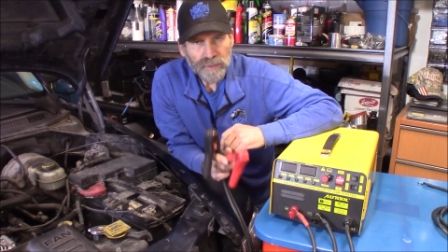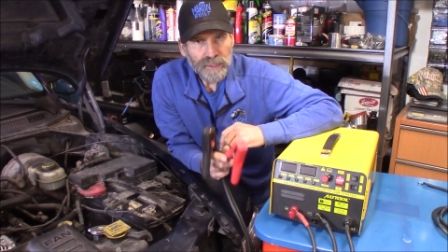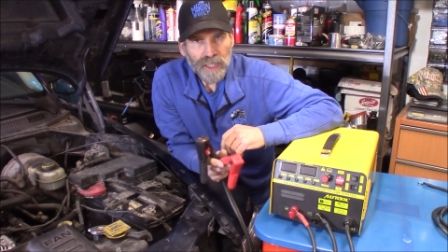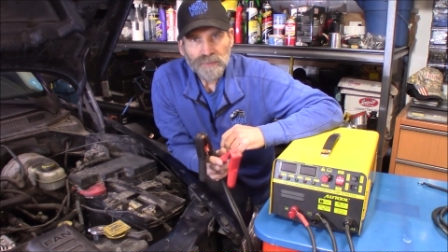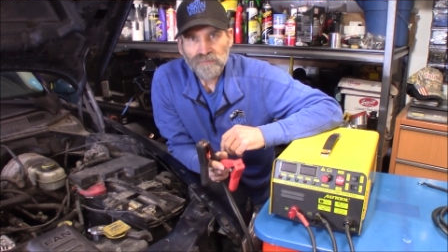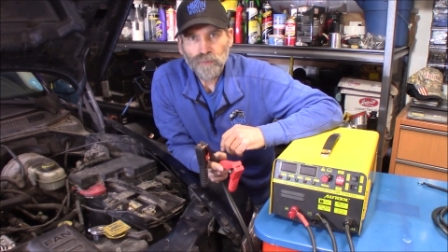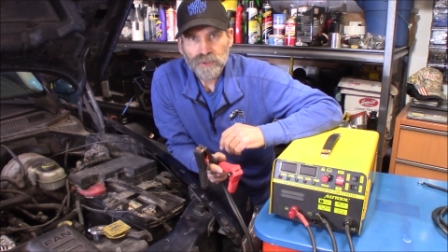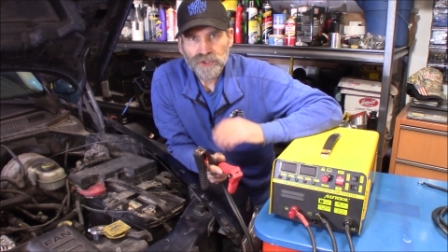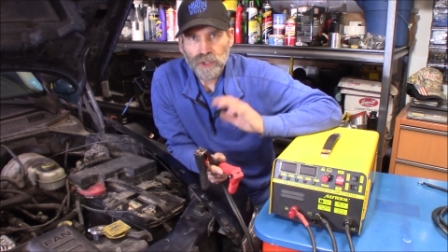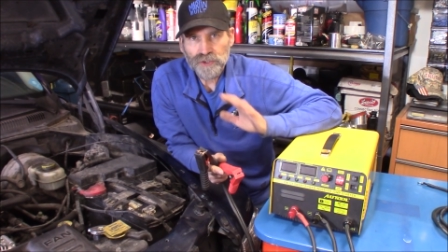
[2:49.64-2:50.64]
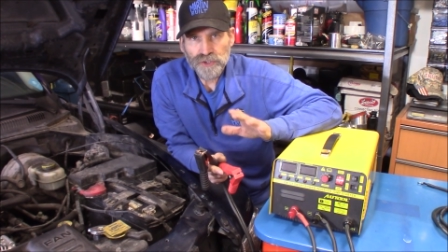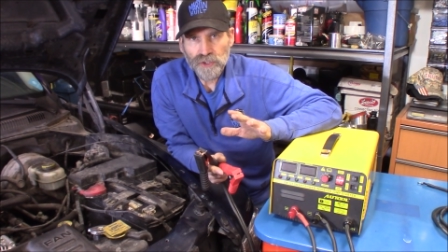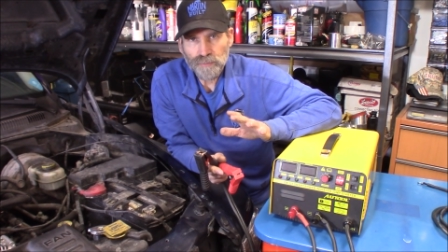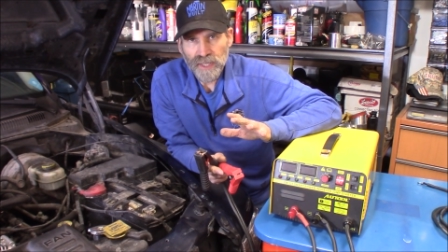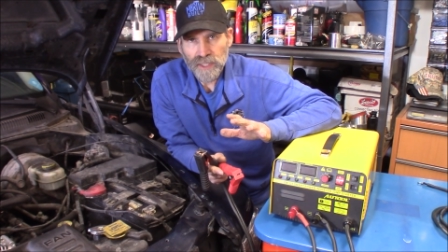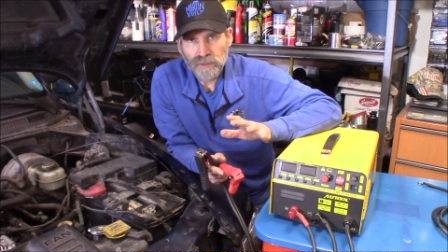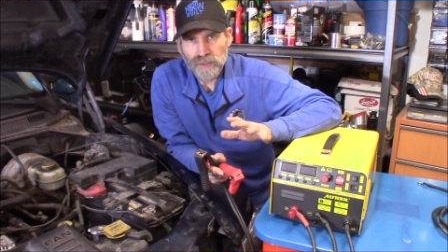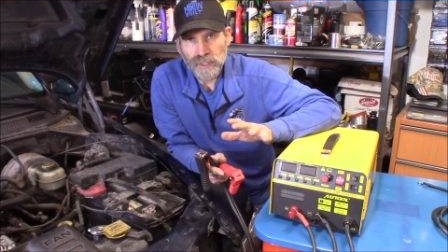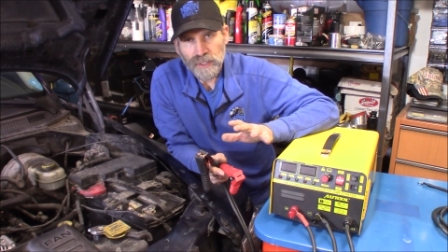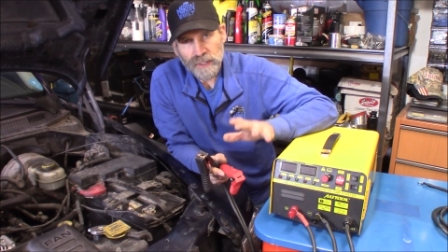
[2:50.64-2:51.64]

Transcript: Now, before charging your battery,